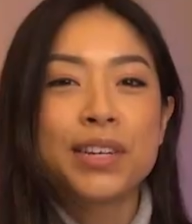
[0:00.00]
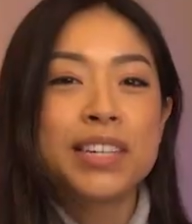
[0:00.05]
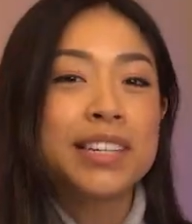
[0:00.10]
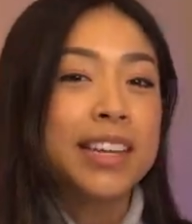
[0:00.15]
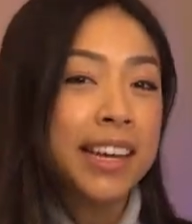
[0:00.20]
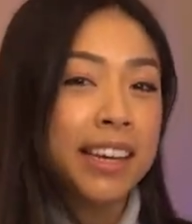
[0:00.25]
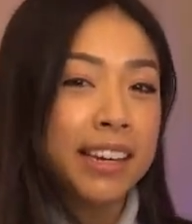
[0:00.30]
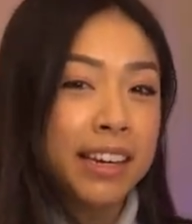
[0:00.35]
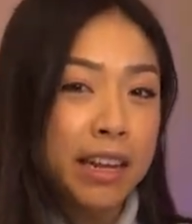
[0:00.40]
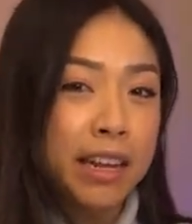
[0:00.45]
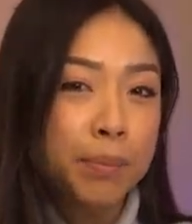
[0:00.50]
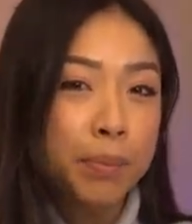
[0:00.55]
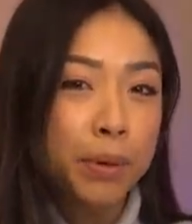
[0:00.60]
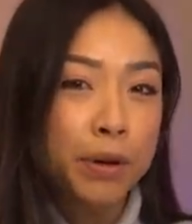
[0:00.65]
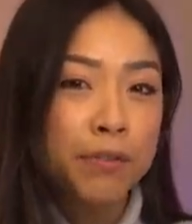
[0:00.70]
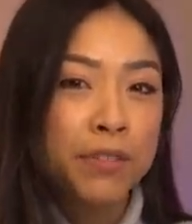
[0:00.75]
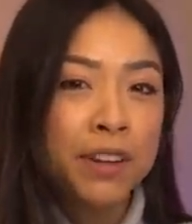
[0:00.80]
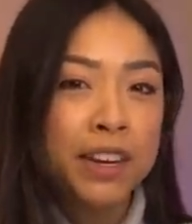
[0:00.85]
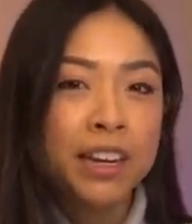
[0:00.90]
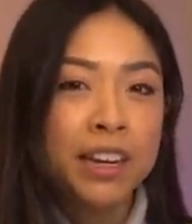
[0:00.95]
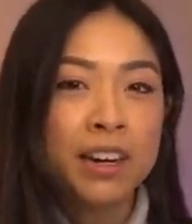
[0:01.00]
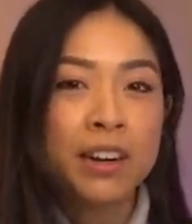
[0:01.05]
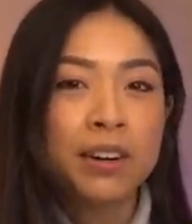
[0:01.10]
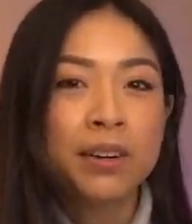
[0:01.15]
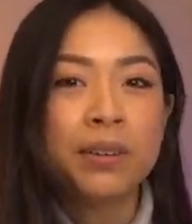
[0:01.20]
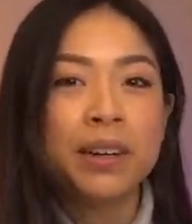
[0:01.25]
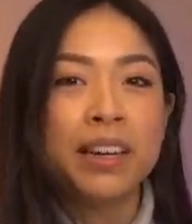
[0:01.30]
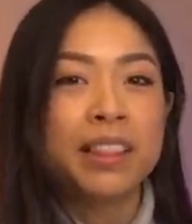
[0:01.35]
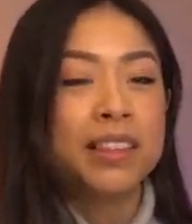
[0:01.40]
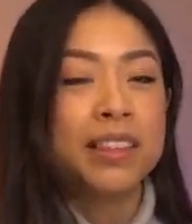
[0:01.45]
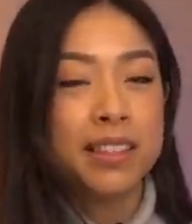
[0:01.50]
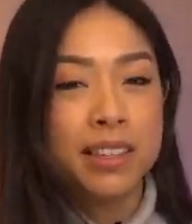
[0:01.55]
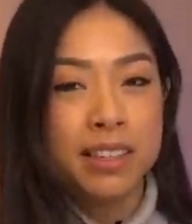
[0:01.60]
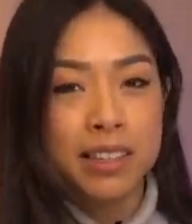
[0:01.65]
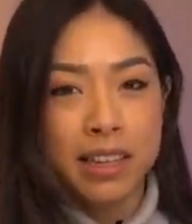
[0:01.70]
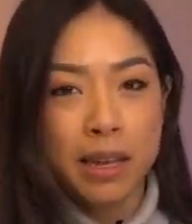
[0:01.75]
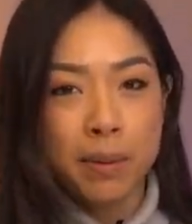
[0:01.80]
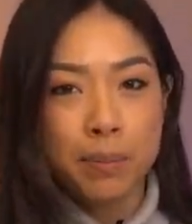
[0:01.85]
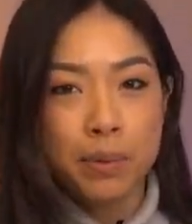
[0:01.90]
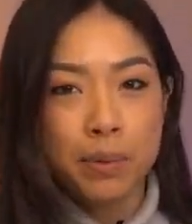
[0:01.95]
can take an input video, in this
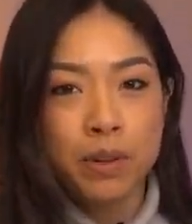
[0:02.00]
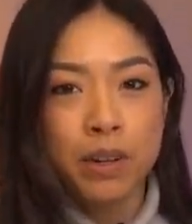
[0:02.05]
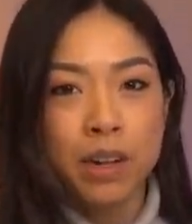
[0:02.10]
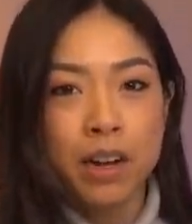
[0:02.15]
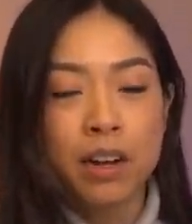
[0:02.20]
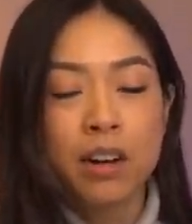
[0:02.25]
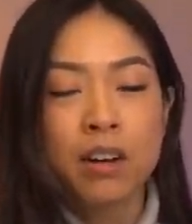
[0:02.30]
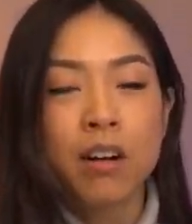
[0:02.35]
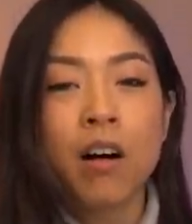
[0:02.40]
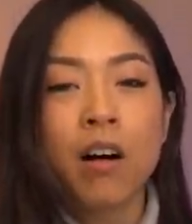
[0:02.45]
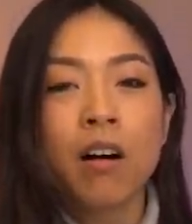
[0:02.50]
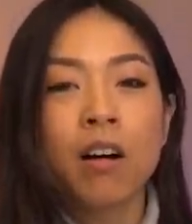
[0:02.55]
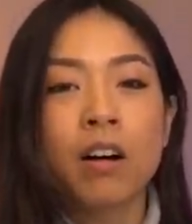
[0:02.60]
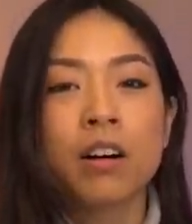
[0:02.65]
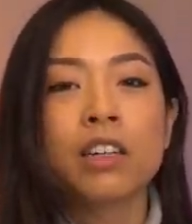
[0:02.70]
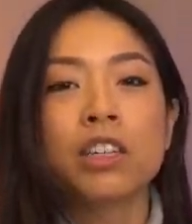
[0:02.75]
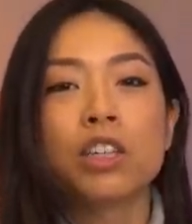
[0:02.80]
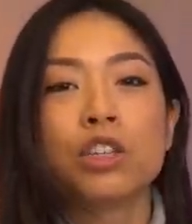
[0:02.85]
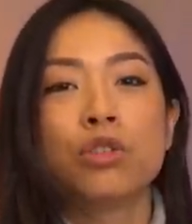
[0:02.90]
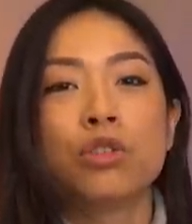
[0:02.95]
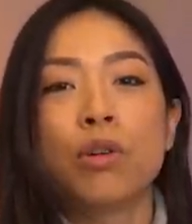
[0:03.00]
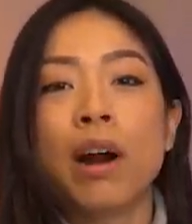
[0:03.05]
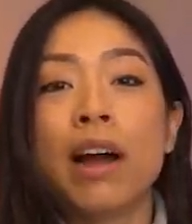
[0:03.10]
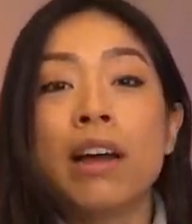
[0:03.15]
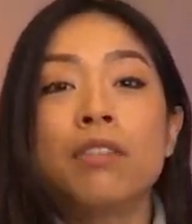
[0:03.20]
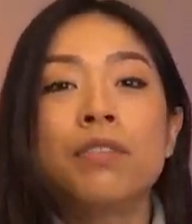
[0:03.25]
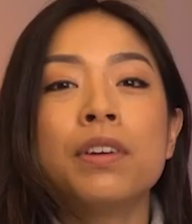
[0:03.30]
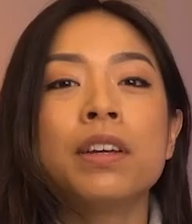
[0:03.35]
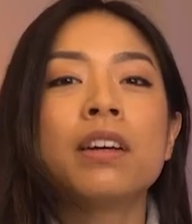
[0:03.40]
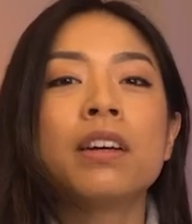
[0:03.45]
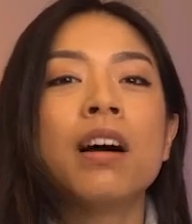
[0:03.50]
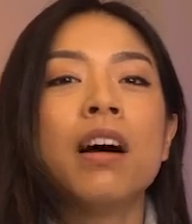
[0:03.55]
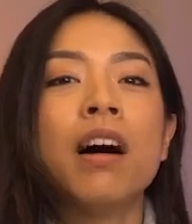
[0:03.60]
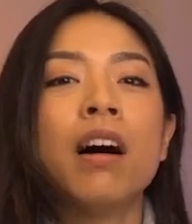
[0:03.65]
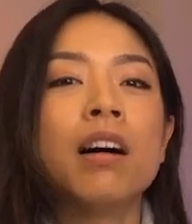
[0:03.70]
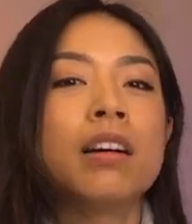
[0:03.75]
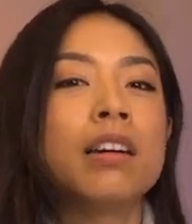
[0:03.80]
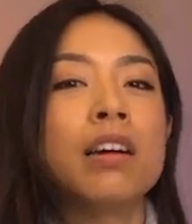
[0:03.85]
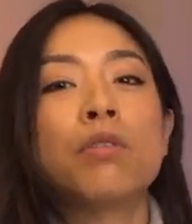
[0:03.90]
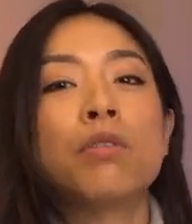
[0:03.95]
example, a car driving
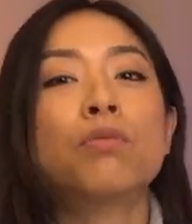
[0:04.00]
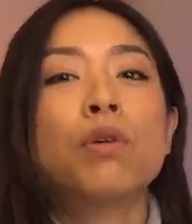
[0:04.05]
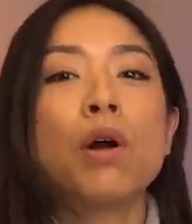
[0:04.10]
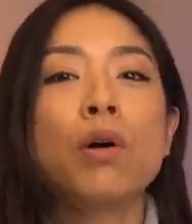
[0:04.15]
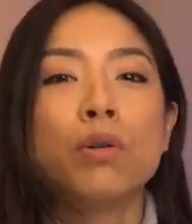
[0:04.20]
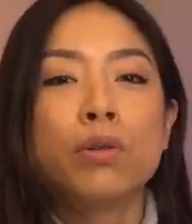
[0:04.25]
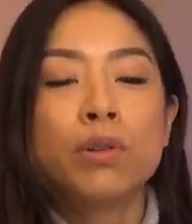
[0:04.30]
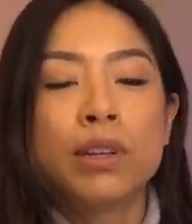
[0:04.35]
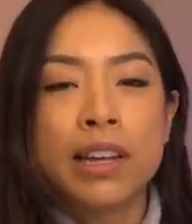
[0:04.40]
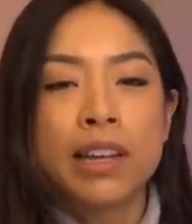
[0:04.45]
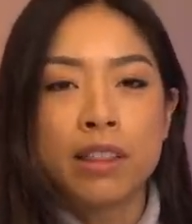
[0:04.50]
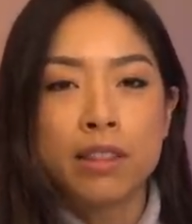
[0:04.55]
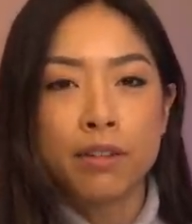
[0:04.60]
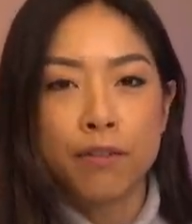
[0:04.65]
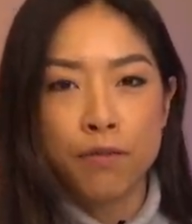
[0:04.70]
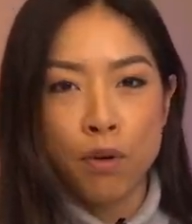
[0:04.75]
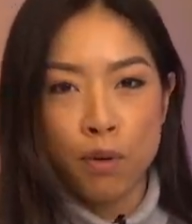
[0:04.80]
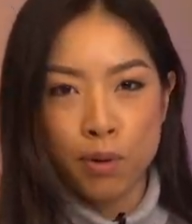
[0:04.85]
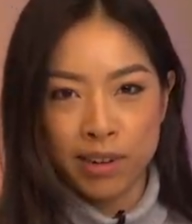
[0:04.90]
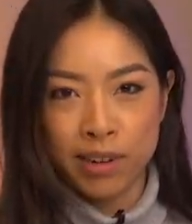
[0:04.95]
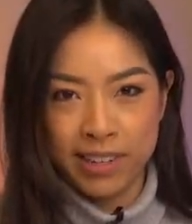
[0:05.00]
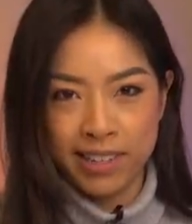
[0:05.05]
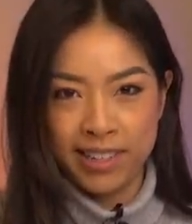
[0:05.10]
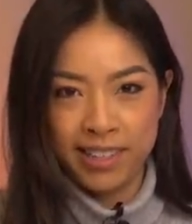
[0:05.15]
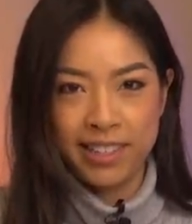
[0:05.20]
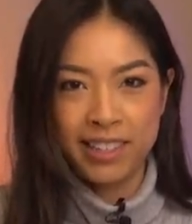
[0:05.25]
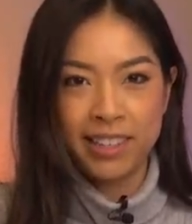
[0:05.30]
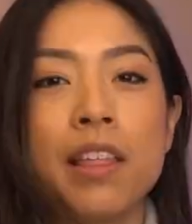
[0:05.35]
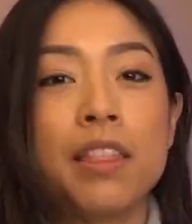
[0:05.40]
on a road in the forest.